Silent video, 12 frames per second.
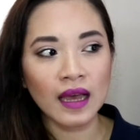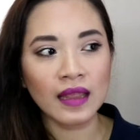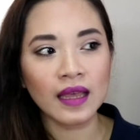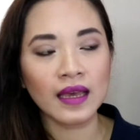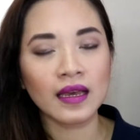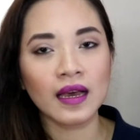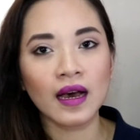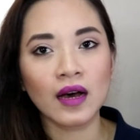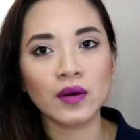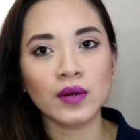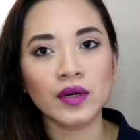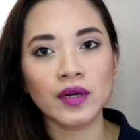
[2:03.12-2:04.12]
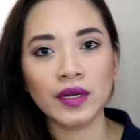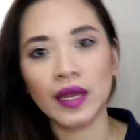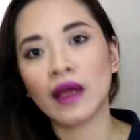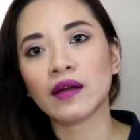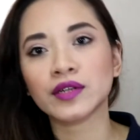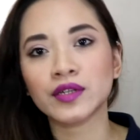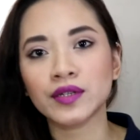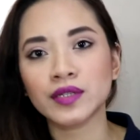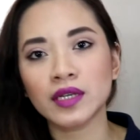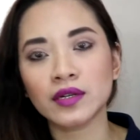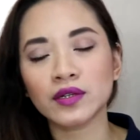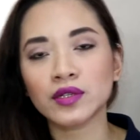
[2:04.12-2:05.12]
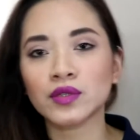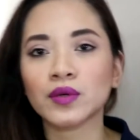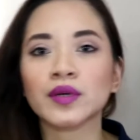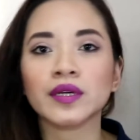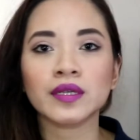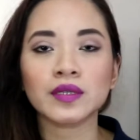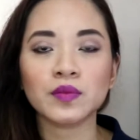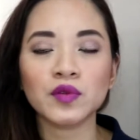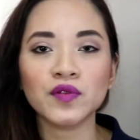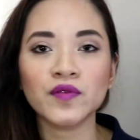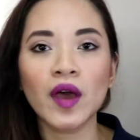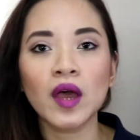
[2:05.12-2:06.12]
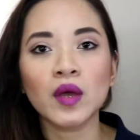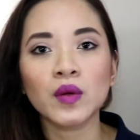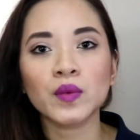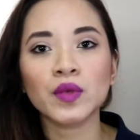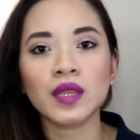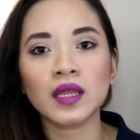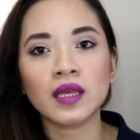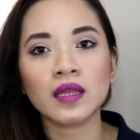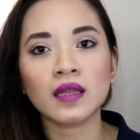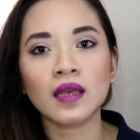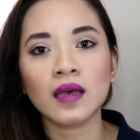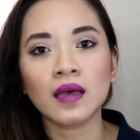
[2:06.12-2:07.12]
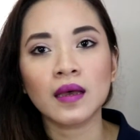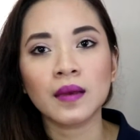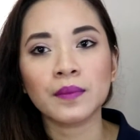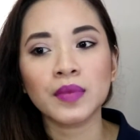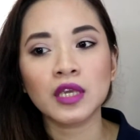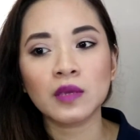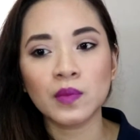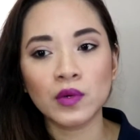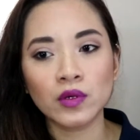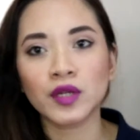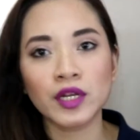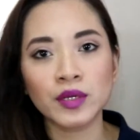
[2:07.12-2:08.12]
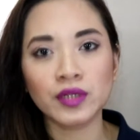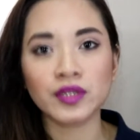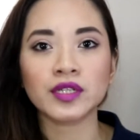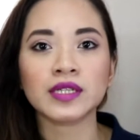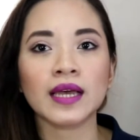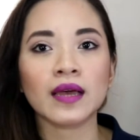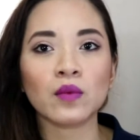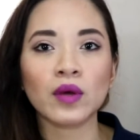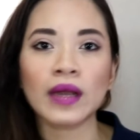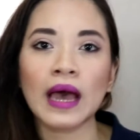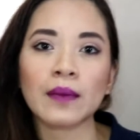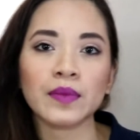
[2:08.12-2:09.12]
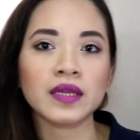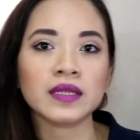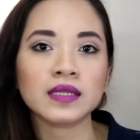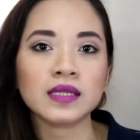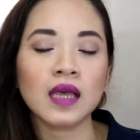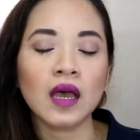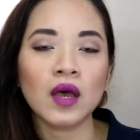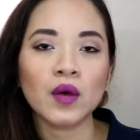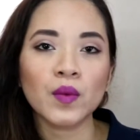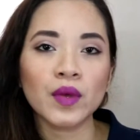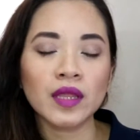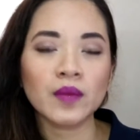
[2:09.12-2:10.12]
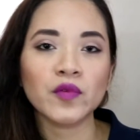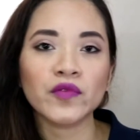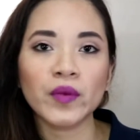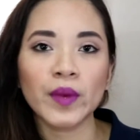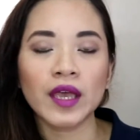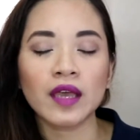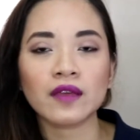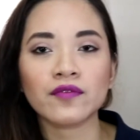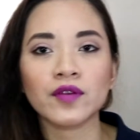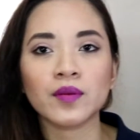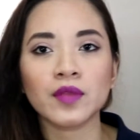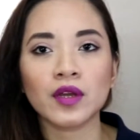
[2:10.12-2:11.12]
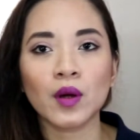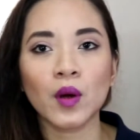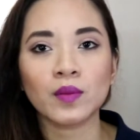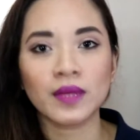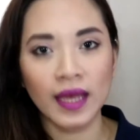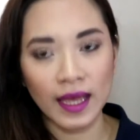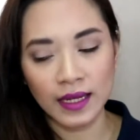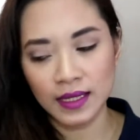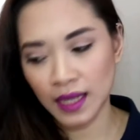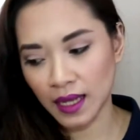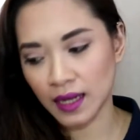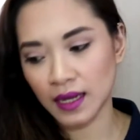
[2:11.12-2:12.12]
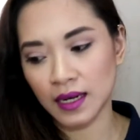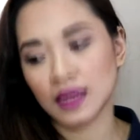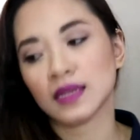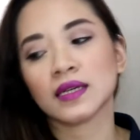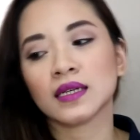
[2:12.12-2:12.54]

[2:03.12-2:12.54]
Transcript: I like how her characters and her stories move within people trying to understand what happens when they move away from their homeland and